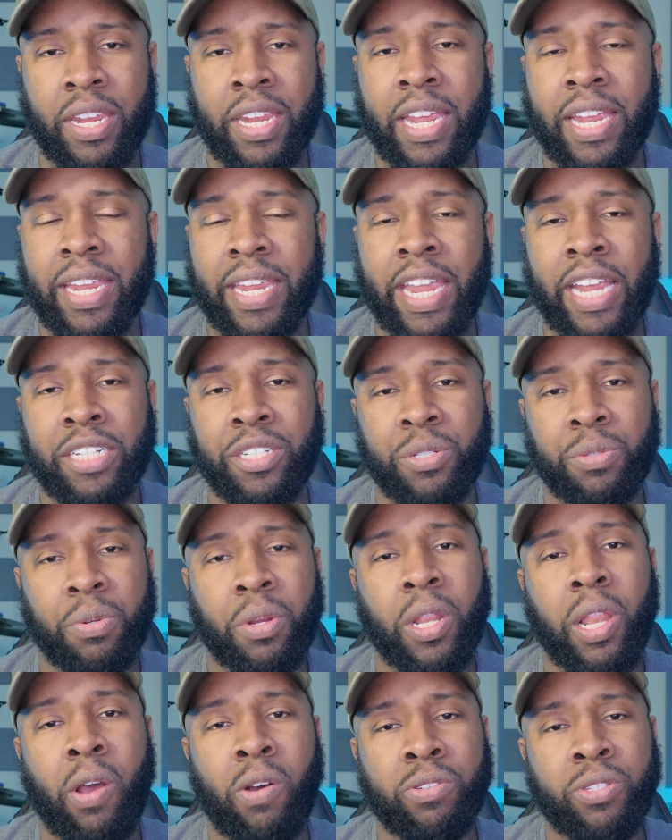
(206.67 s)
can get you
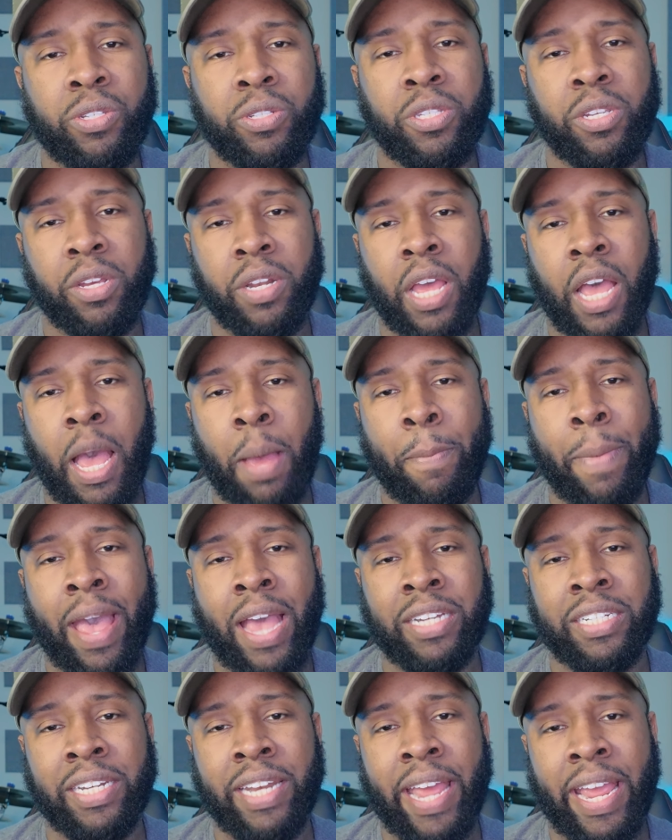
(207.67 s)
closer to the
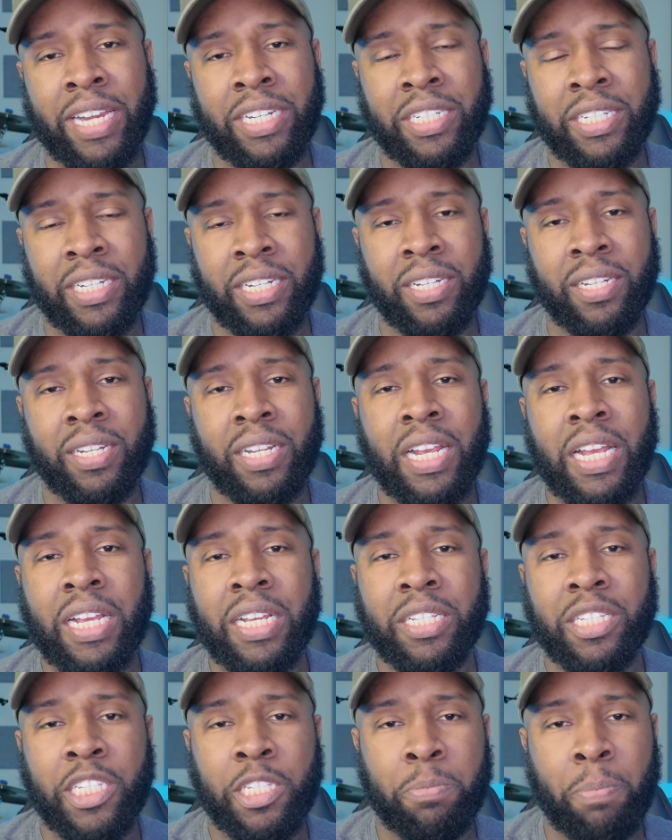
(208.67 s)
imagination
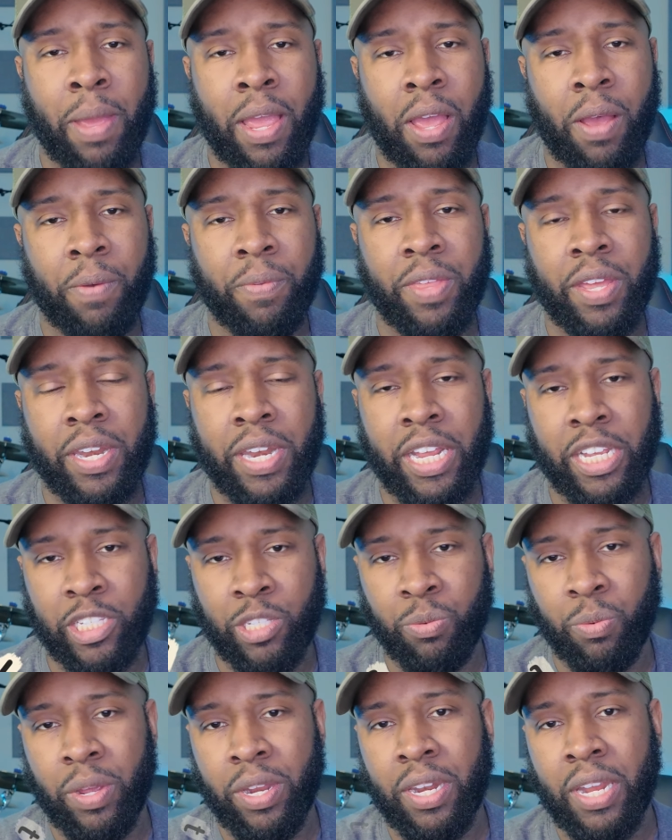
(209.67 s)
smell than
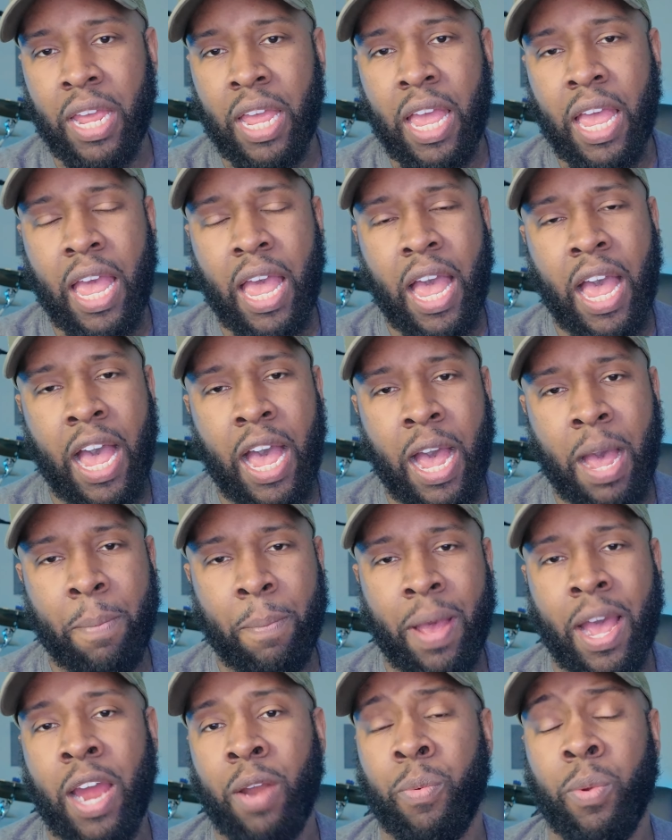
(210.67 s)
this one.
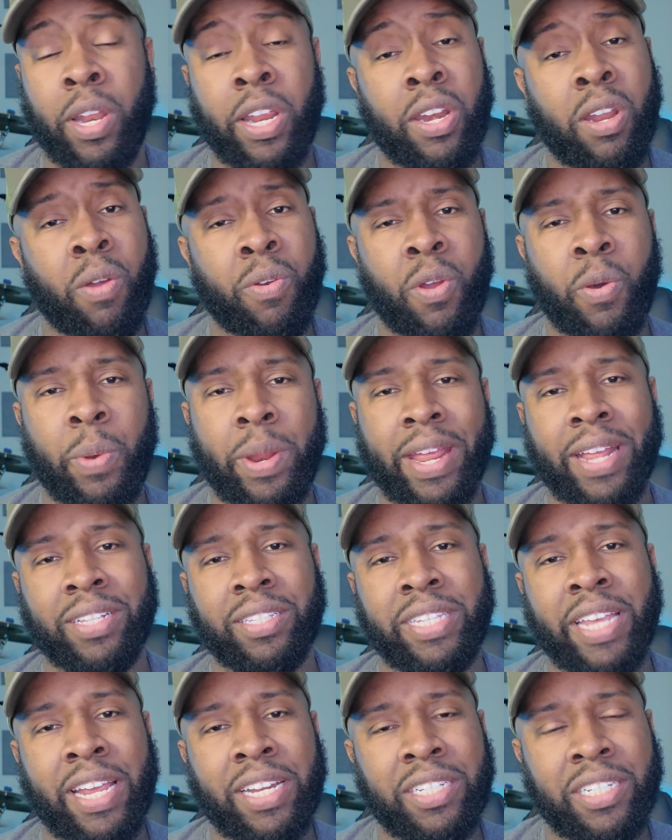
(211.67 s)
I really don't know the
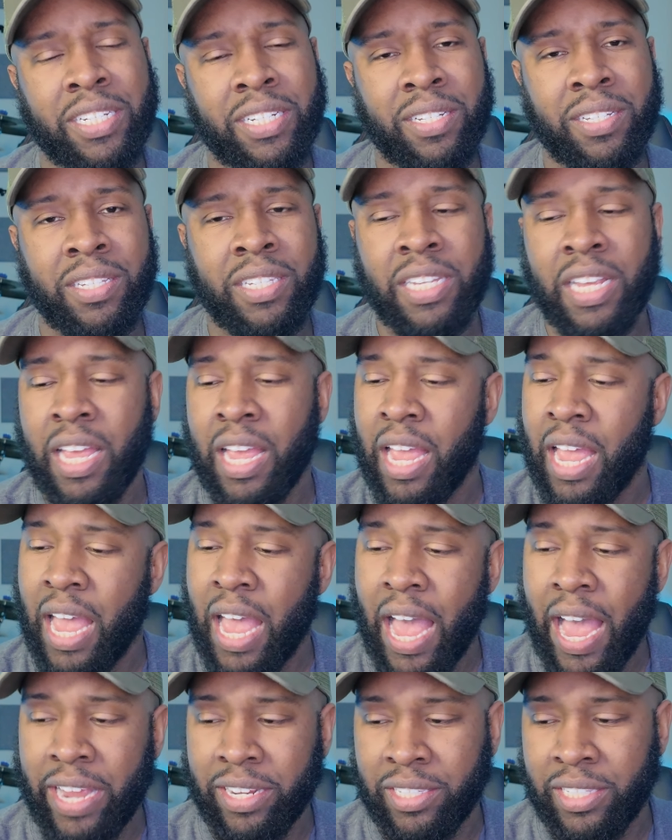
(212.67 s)
intentions.
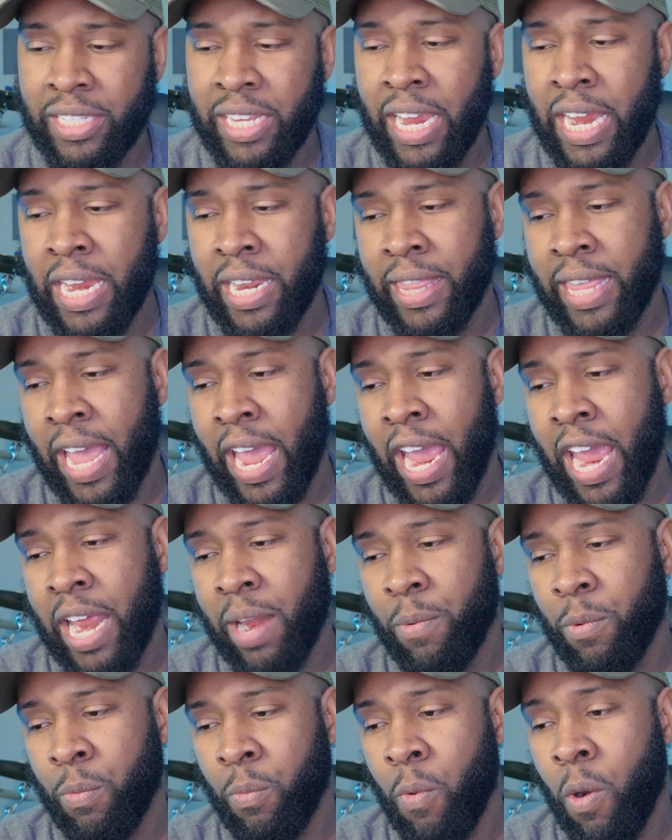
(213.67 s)
I see
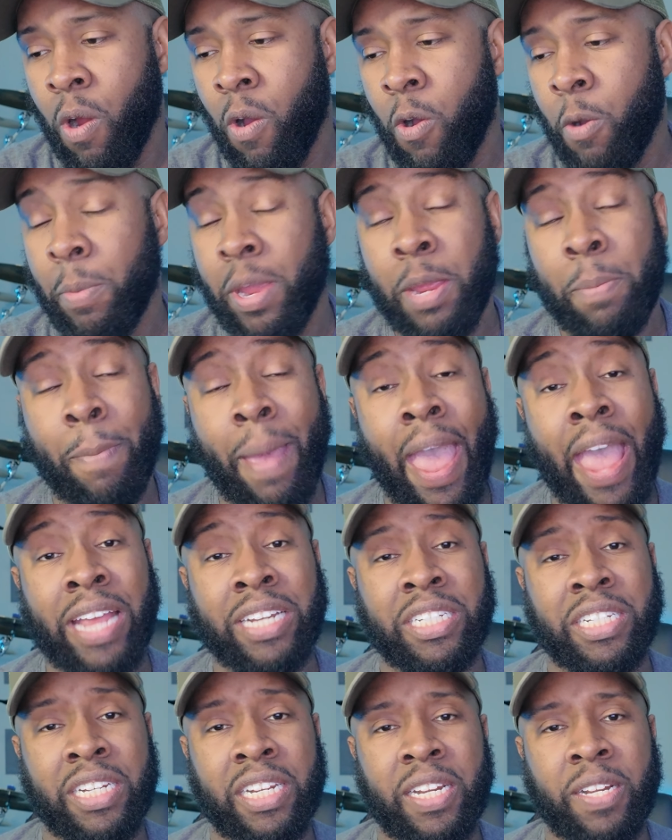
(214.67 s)
that Rome
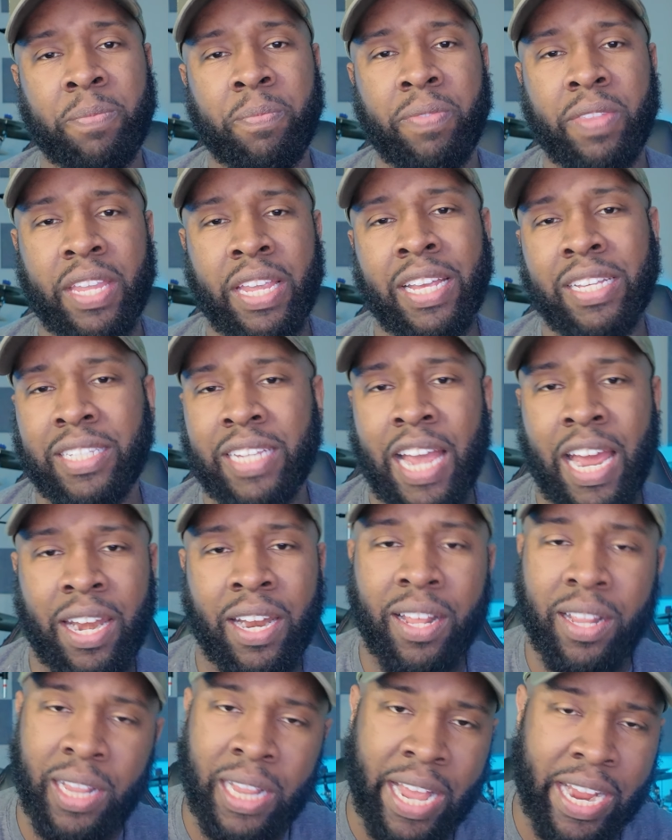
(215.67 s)
Imagine is kind
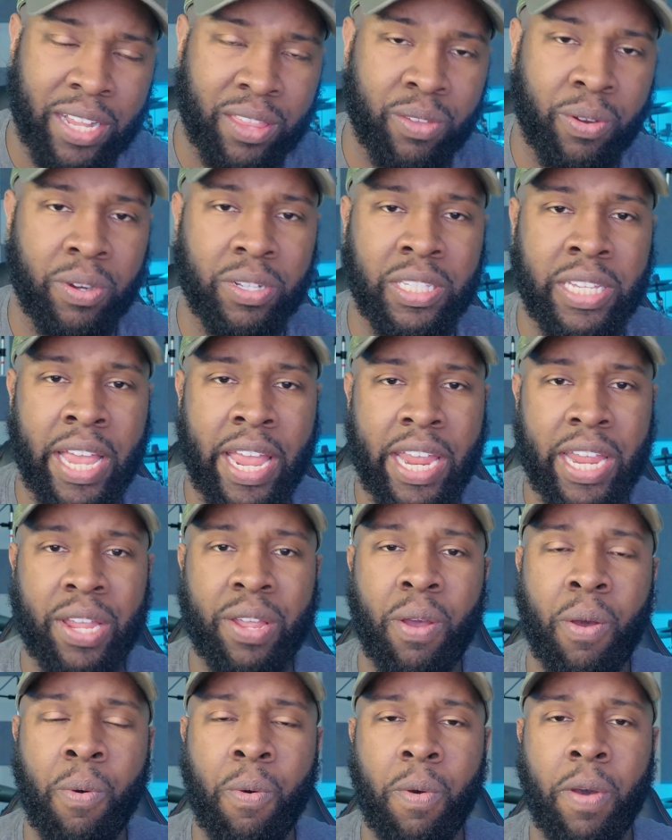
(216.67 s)
of like their
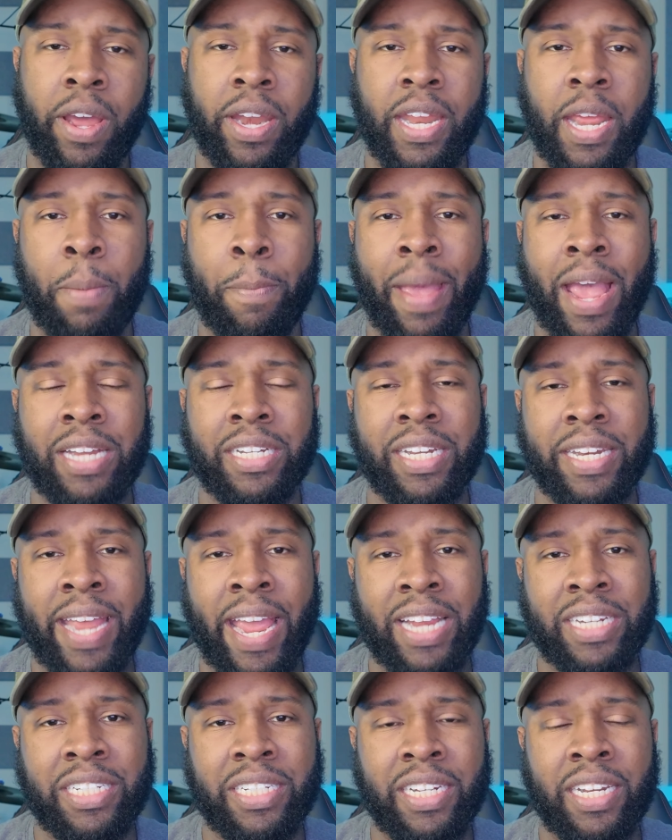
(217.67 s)
take on
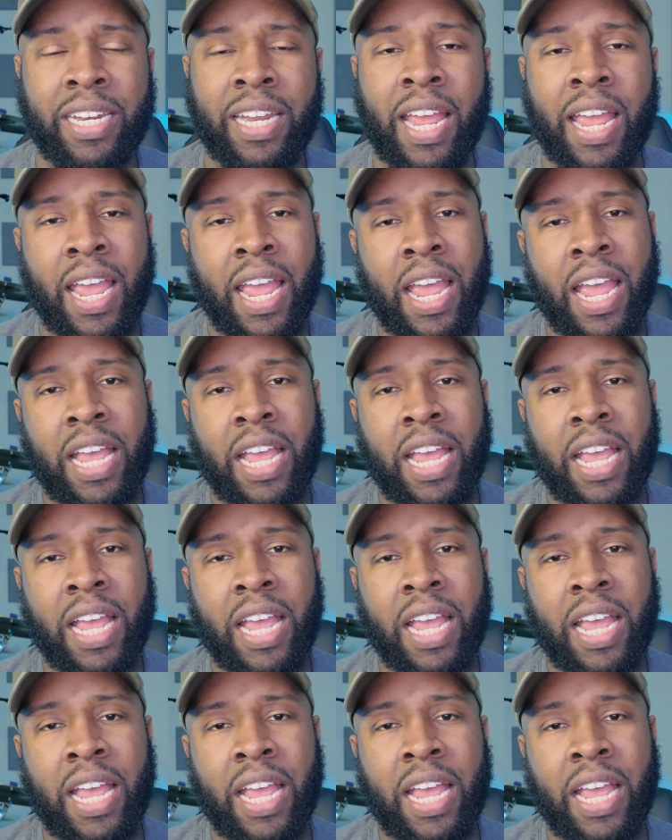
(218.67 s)
imagination.